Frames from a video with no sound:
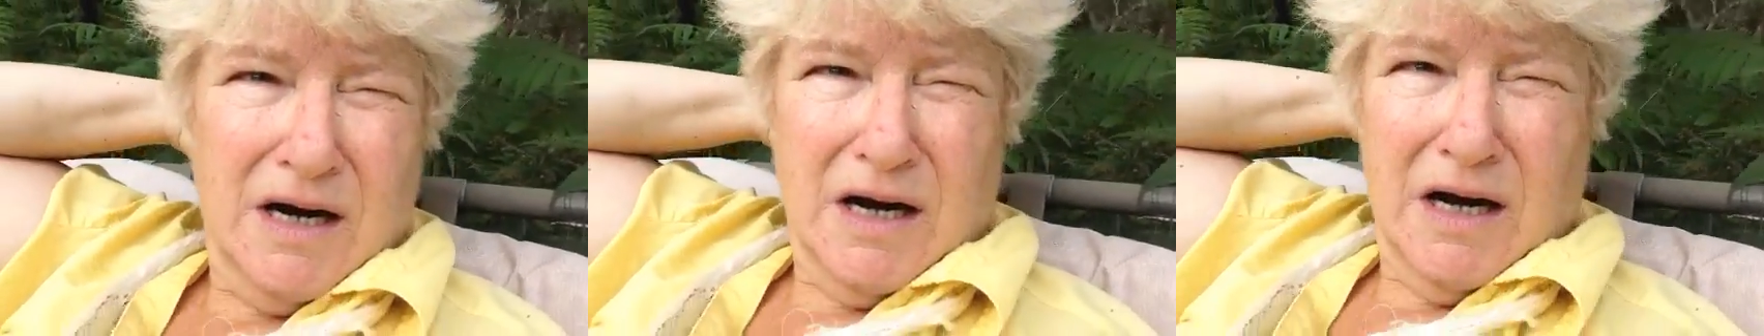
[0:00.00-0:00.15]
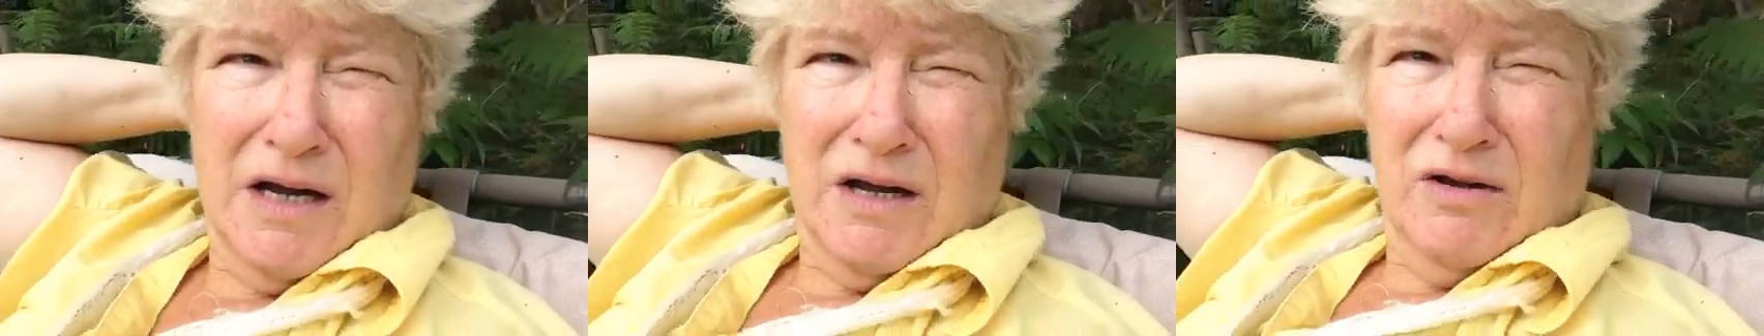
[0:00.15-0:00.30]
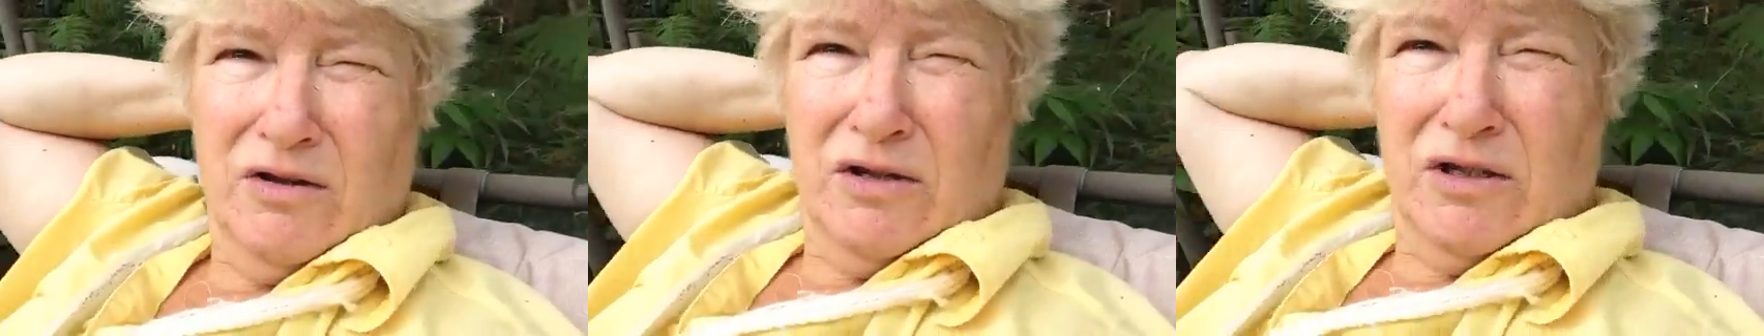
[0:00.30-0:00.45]

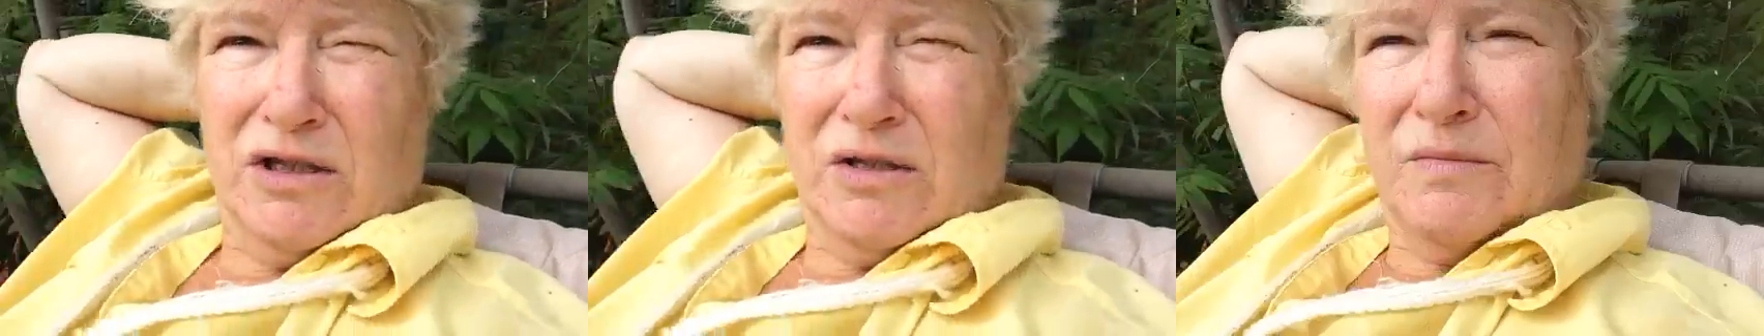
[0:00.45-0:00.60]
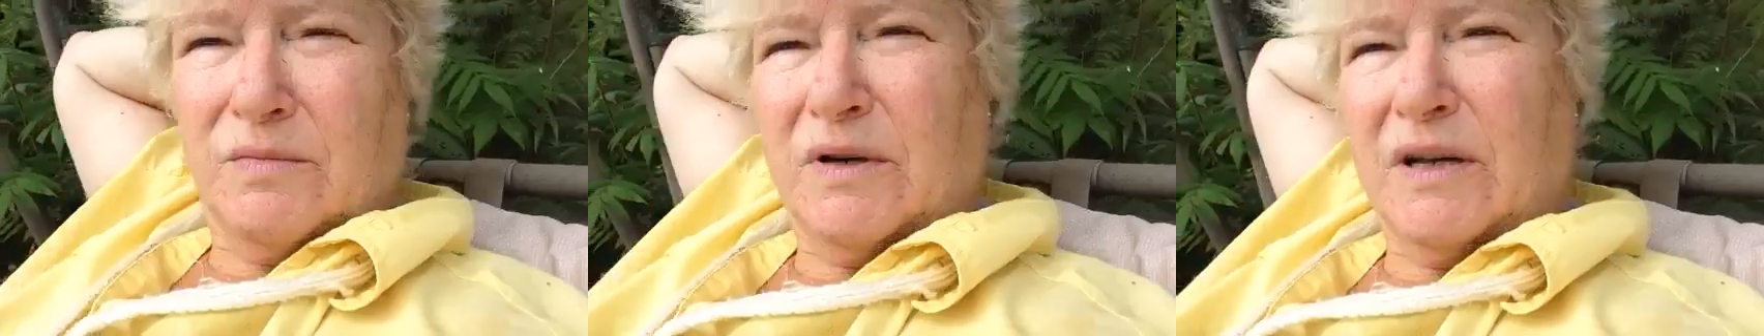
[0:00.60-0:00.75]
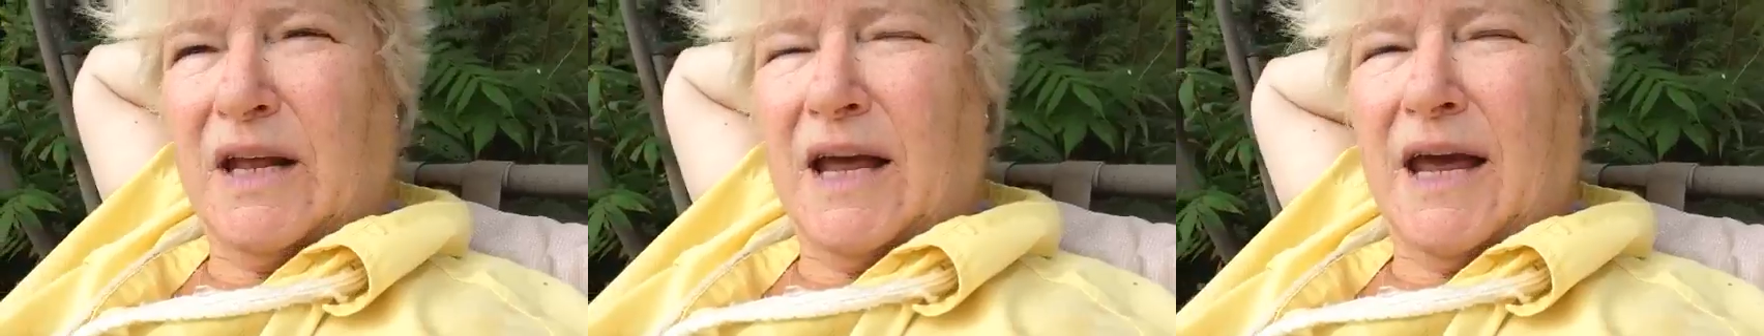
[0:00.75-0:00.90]
I used to
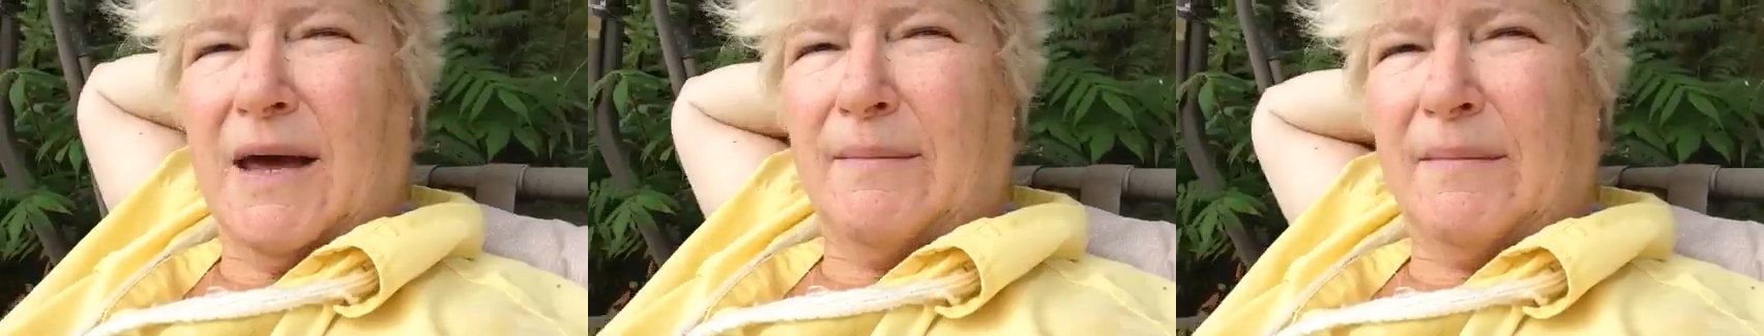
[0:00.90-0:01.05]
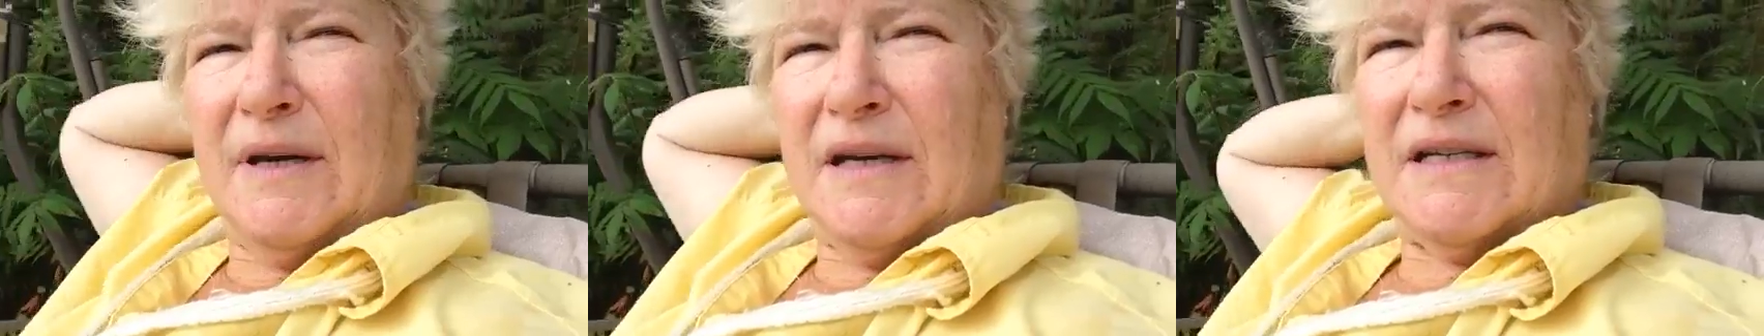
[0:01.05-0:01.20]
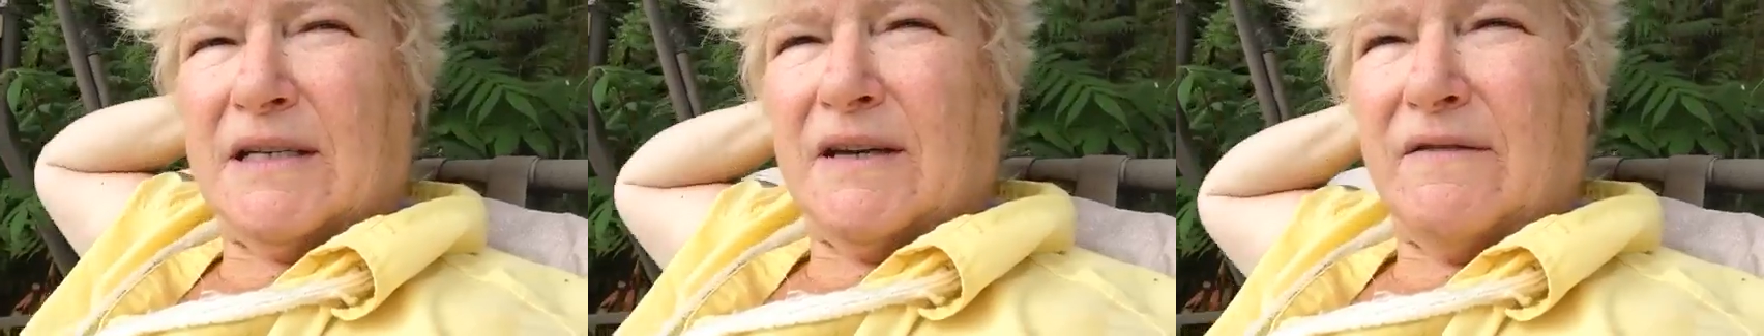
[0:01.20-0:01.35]
put
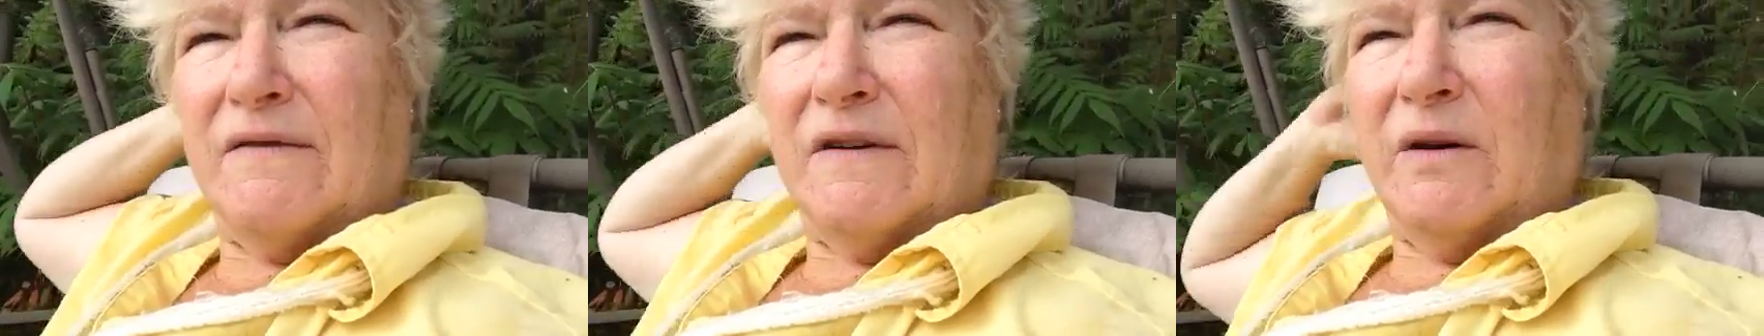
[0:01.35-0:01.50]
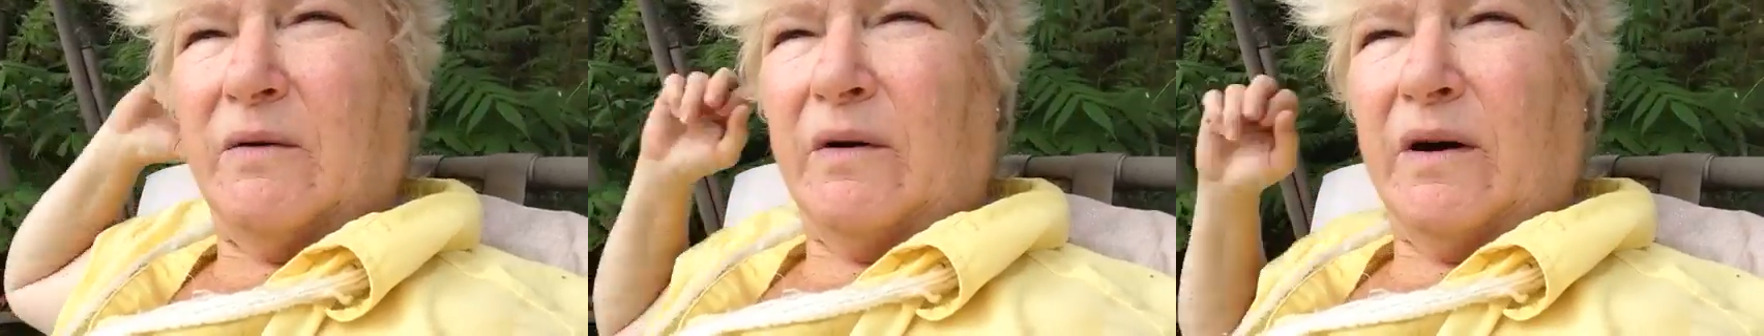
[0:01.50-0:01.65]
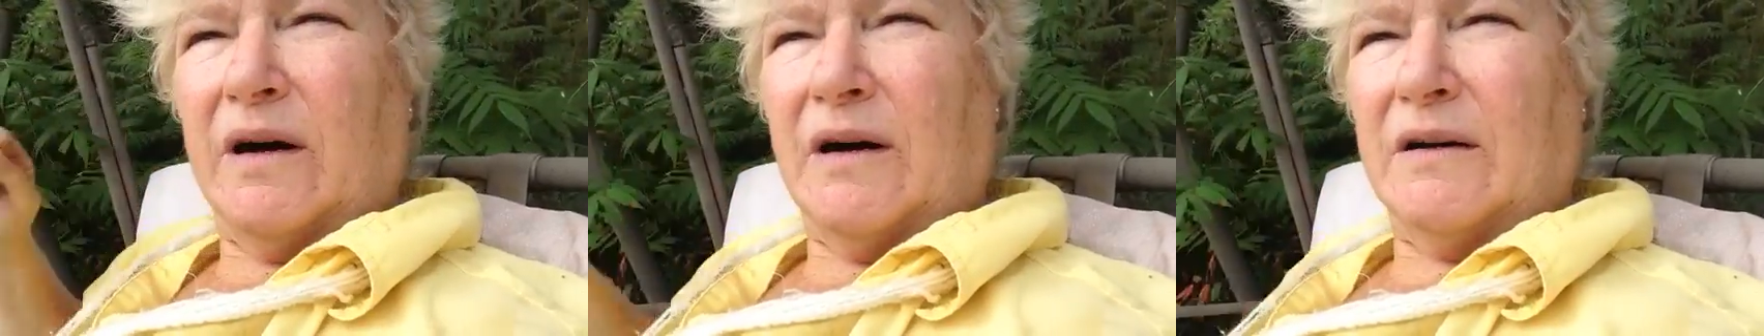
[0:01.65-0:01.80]
hammocks
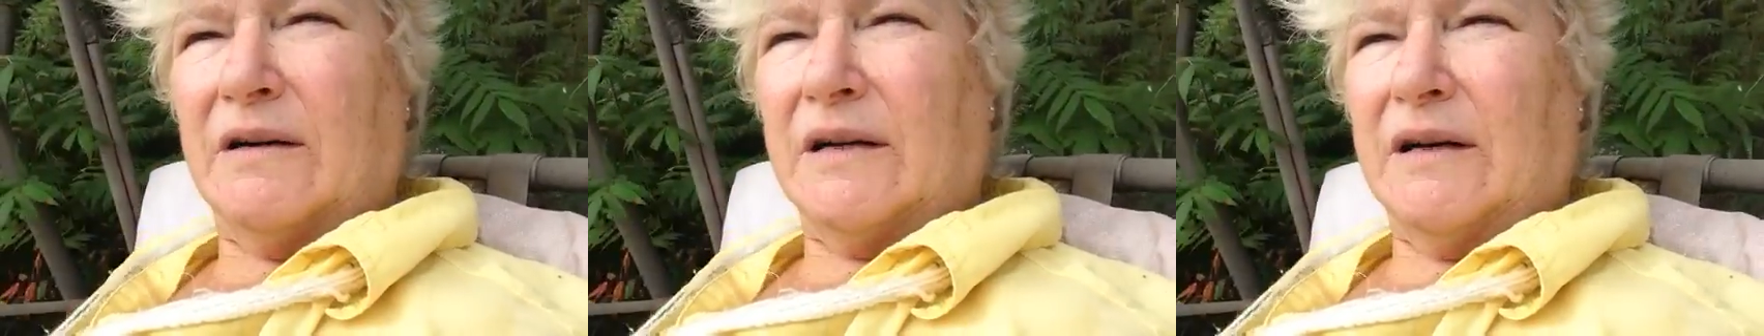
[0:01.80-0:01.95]
everywhere.